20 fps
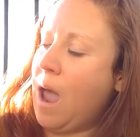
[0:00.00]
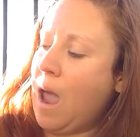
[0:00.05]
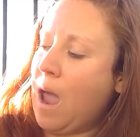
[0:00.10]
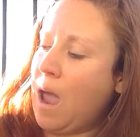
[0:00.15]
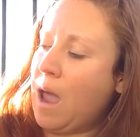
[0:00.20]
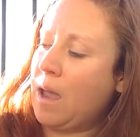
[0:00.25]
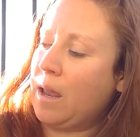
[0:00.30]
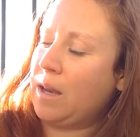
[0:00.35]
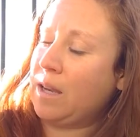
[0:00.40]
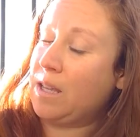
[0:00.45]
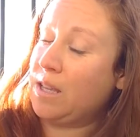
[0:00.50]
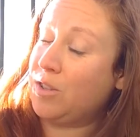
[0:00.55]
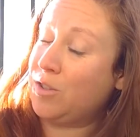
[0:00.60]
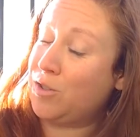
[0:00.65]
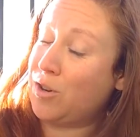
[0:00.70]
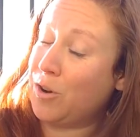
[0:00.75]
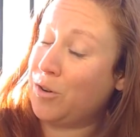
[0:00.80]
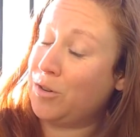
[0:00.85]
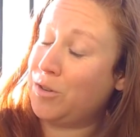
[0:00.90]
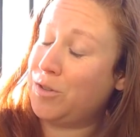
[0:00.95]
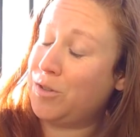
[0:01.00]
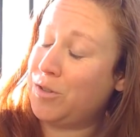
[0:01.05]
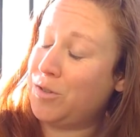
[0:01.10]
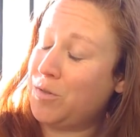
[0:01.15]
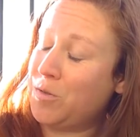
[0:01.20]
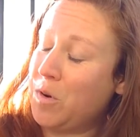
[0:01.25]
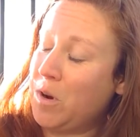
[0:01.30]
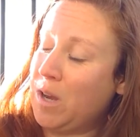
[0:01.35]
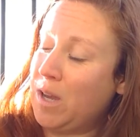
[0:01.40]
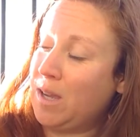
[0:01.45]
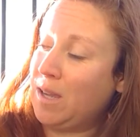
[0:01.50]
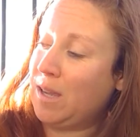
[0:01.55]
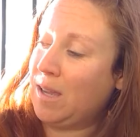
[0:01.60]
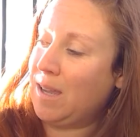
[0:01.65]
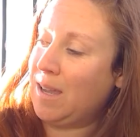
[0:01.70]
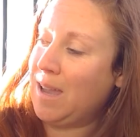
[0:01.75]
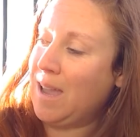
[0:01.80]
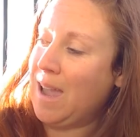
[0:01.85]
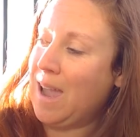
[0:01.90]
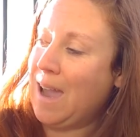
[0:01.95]
And he started snoring,
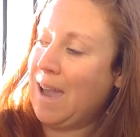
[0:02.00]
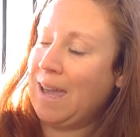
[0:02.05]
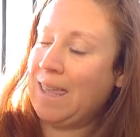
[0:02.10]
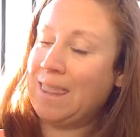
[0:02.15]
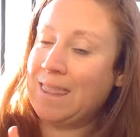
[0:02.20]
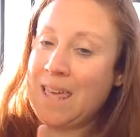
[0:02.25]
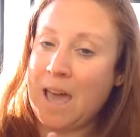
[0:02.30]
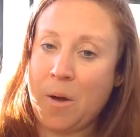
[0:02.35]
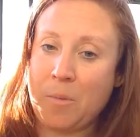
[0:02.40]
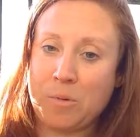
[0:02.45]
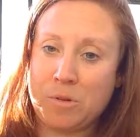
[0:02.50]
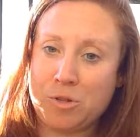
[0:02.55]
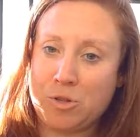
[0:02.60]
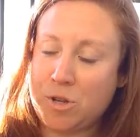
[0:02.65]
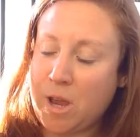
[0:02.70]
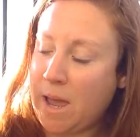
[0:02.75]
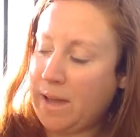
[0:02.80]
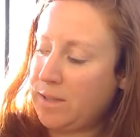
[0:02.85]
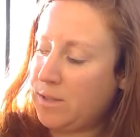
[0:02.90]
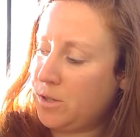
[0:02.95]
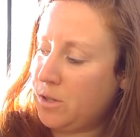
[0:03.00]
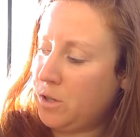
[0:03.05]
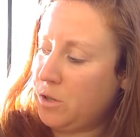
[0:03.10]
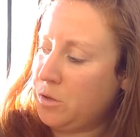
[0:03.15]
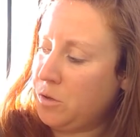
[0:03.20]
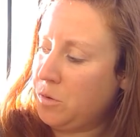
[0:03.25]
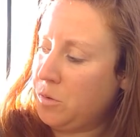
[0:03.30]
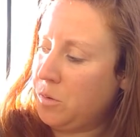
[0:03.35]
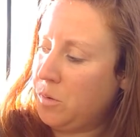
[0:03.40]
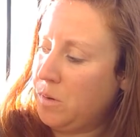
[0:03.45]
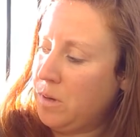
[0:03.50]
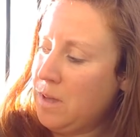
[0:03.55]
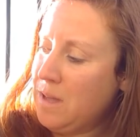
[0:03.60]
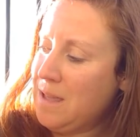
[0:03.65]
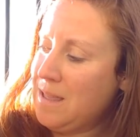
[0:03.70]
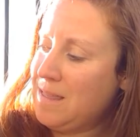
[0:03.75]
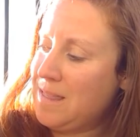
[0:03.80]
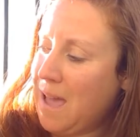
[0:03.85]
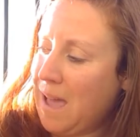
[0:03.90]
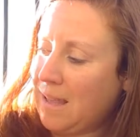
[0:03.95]
and that was Jack's cue.
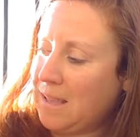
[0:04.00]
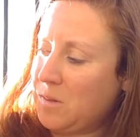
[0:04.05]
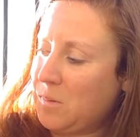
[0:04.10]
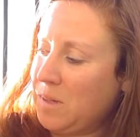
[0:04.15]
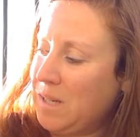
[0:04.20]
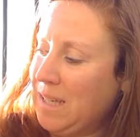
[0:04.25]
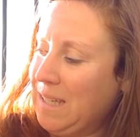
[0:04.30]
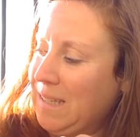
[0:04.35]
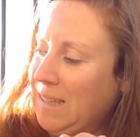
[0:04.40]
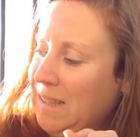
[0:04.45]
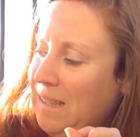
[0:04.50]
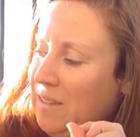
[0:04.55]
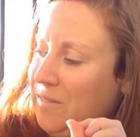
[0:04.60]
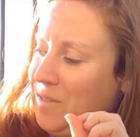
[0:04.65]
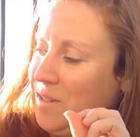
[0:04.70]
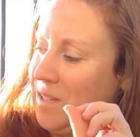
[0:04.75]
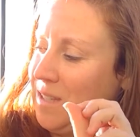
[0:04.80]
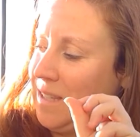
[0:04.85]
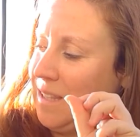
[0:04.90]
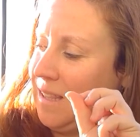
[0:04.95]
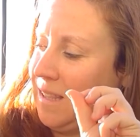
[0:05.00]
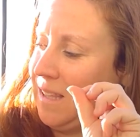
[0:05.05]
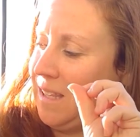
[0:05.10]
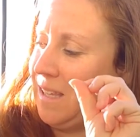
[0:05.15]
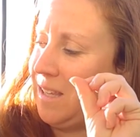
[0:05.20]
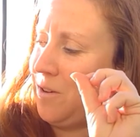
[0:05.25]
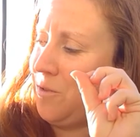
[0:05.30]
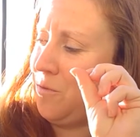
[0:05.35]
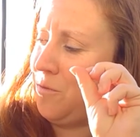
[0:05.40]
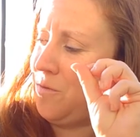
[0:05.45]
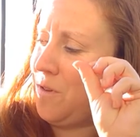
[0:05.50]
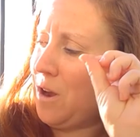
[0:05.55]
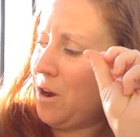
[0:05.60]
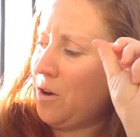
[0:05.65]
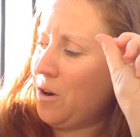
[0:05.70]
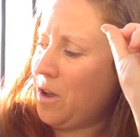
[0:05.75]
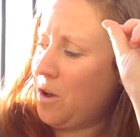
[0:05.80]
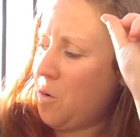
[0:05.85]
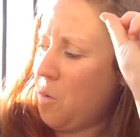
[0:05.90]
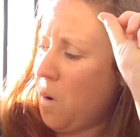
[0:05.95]
That's when he lifted the lid
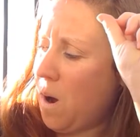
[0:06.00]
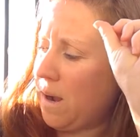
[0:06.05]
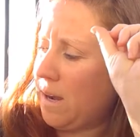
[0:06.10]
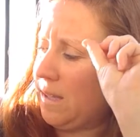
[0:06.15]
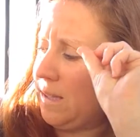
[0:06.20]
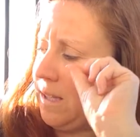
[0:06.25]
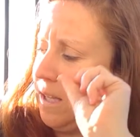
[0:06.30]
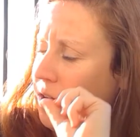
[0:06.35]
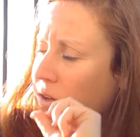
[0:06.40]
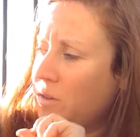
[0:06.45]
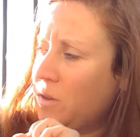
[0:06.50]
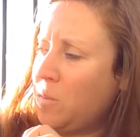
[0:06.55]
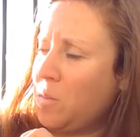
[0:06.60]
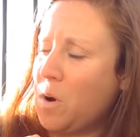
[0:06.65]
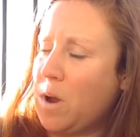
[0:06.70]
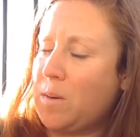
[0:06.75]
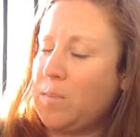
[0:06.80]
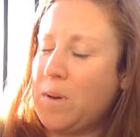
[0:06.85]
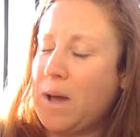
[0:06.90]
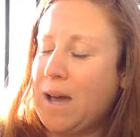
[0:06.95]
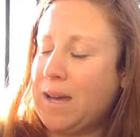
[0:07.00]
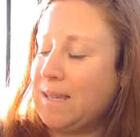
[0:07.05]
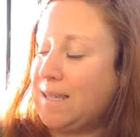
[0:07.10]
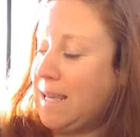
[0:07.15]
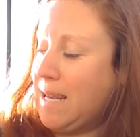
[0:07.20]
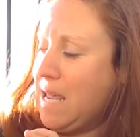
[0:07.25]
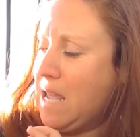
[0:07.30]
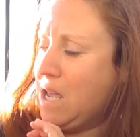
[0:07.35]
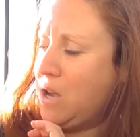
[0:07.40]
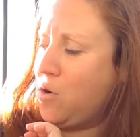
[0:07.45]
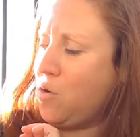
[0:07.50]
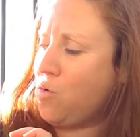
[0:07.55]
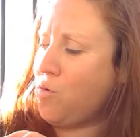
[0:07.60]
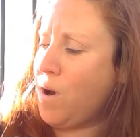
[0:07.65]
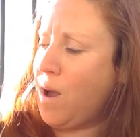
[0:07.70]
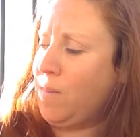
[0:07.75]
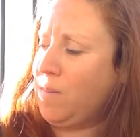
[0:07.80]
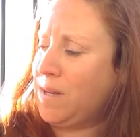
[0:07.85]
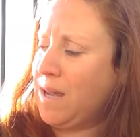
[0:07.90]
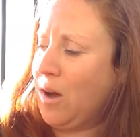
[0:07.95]
very quietly on the bread box, and he
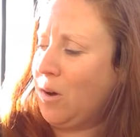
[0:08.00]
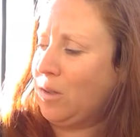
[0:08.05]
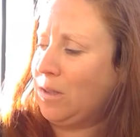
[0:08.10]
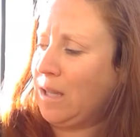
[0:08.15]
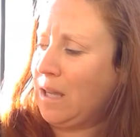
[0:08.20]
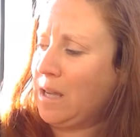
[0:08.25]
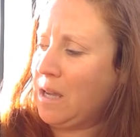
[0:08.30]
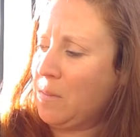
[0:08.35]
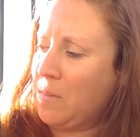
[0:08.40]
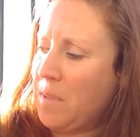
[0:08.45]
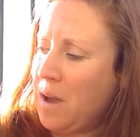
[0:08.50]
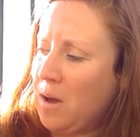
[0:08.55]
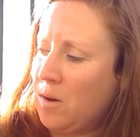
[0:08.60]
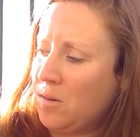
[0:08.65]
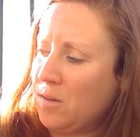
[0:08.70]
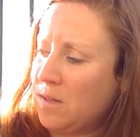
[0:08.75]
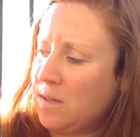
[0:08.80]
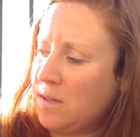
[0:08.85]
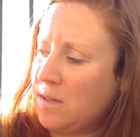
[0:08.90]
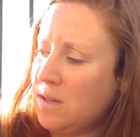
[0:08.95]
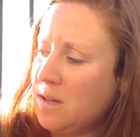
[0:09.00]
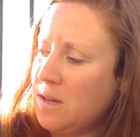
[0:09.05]
crept out like a mouse